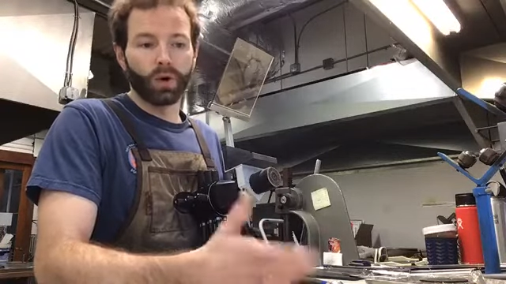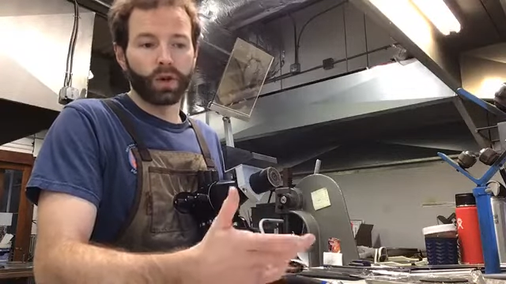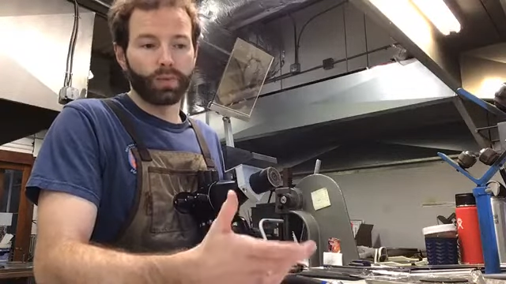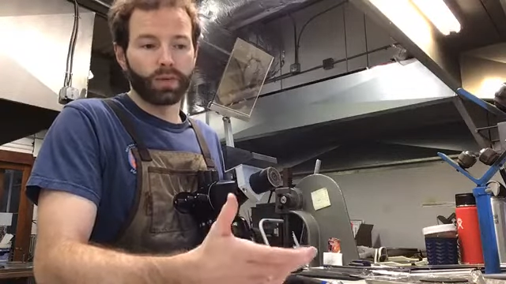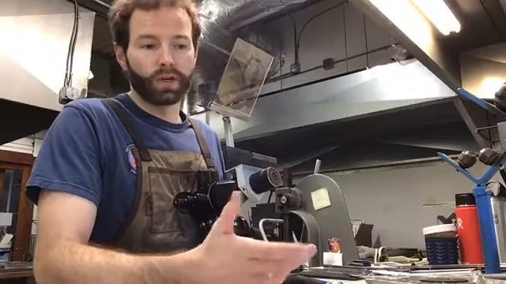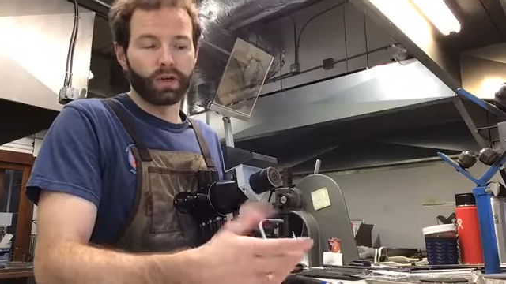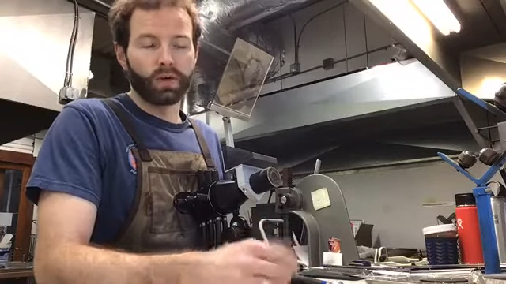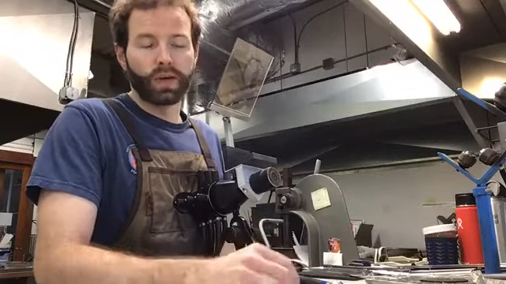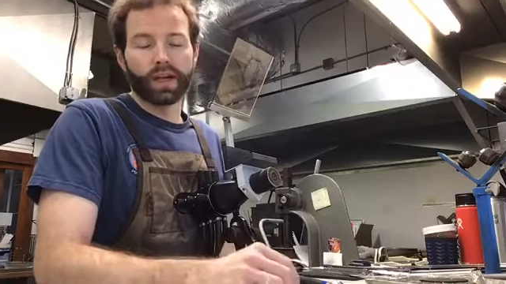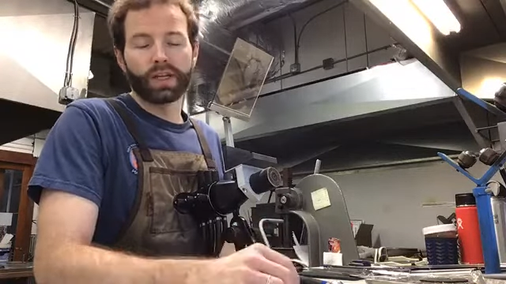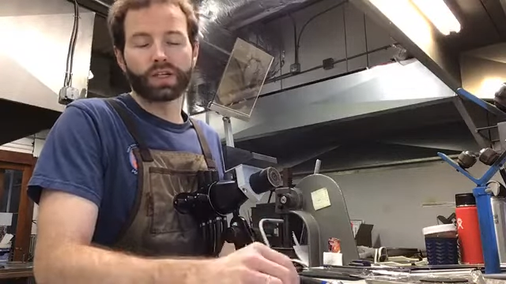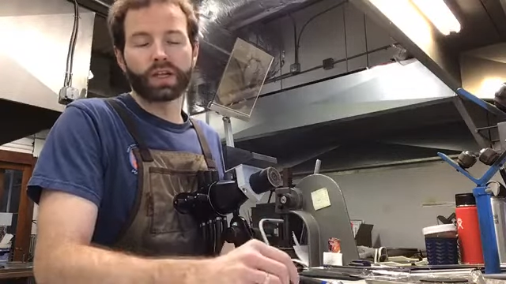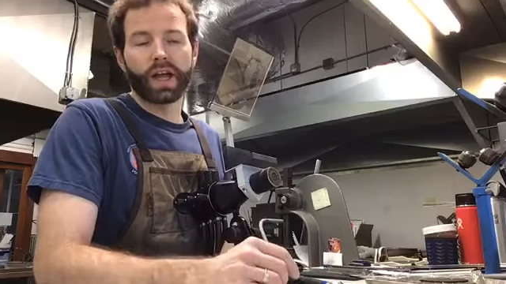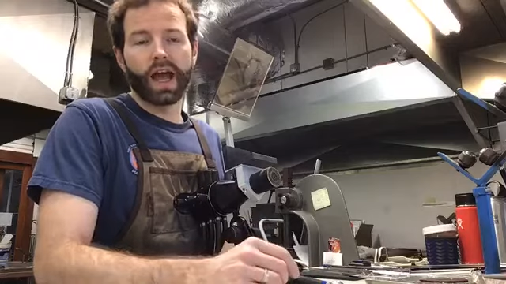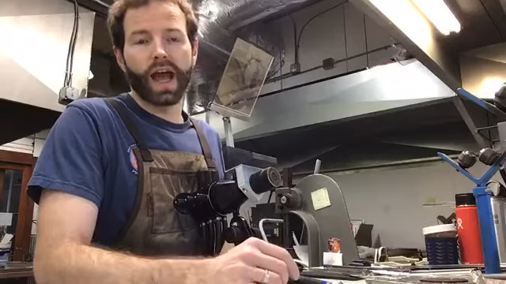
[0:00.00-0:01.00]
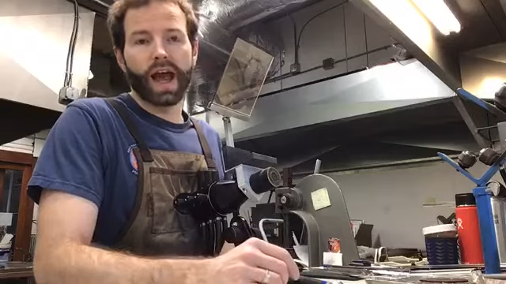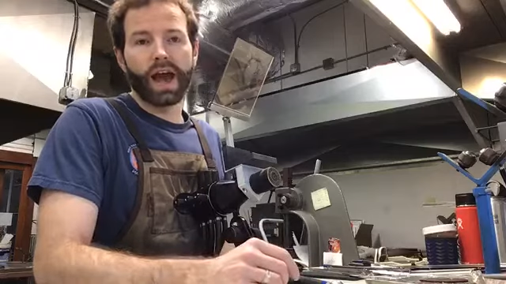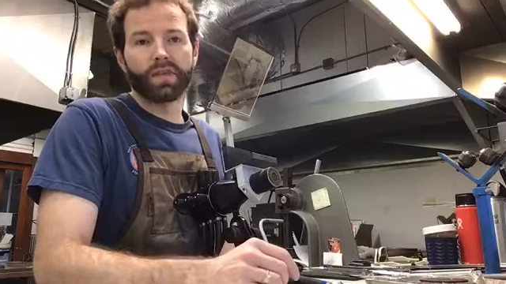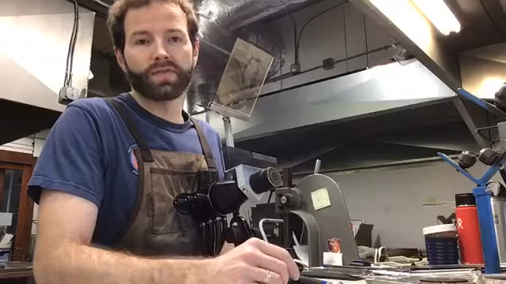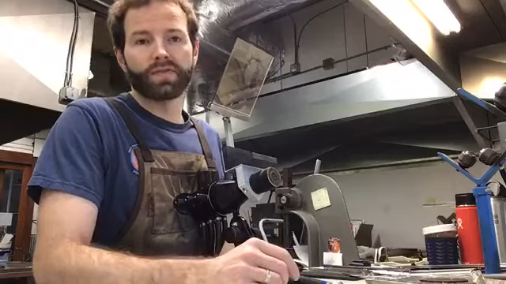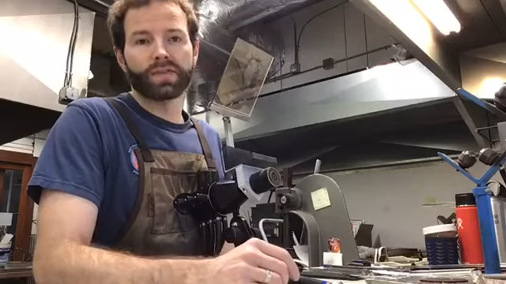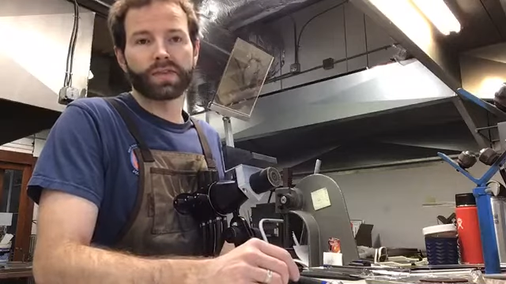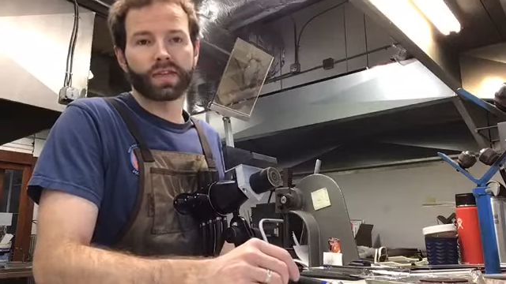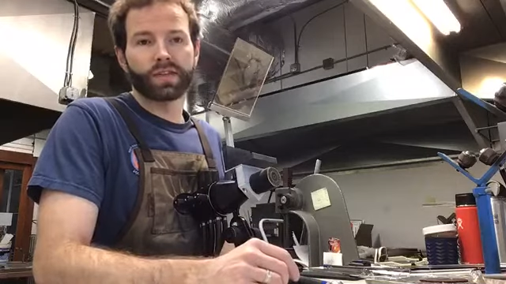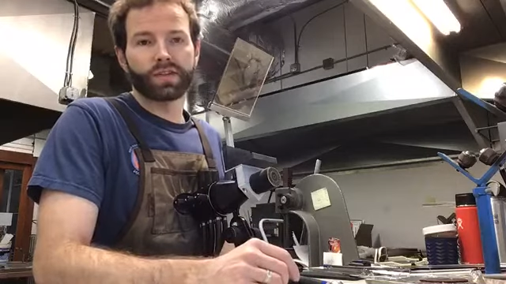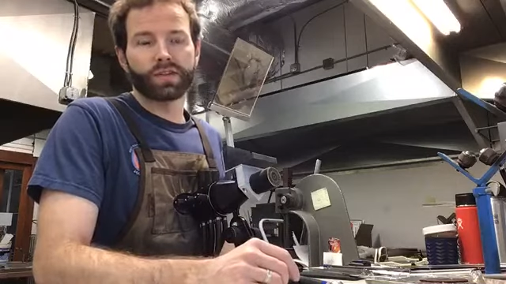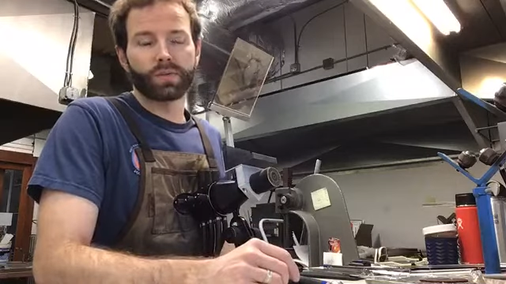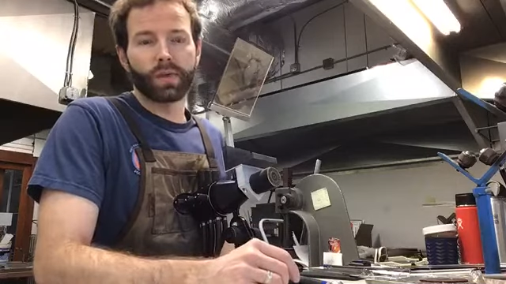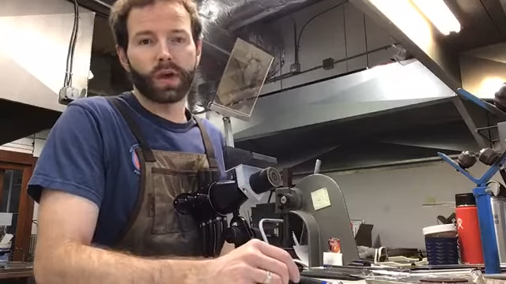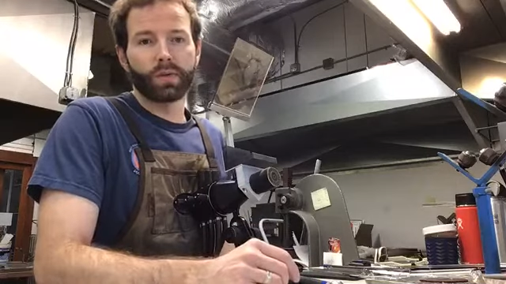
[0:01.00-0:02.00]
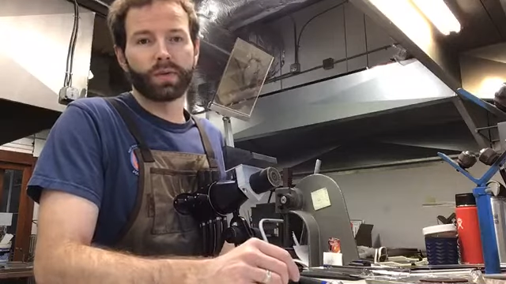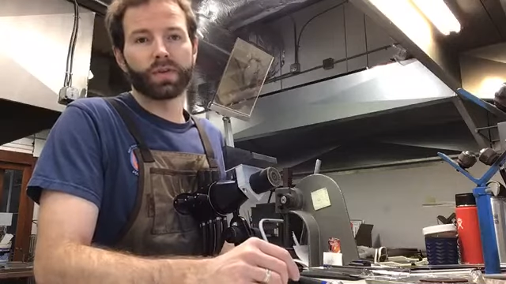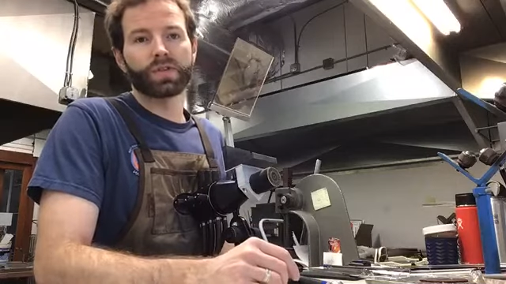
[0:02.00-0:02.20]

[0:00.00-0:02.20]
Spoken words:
I'm going to do an 1.5 inch signature marble.